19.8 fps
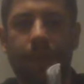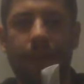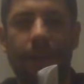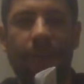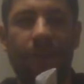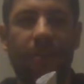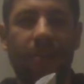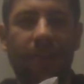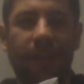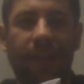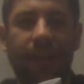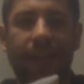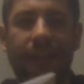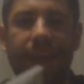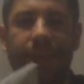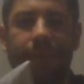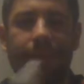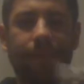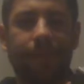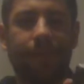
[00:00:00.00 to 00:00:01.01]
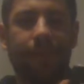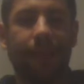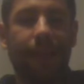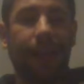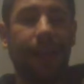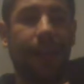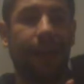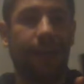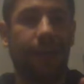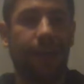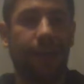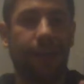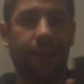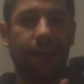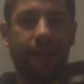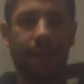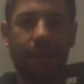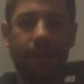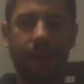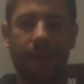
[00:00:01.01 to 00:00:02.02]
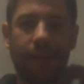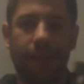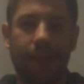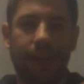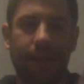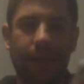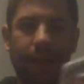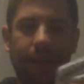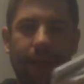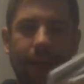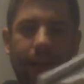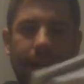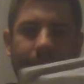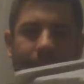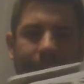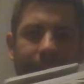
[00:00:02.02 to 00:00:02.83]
agility, and luck. And if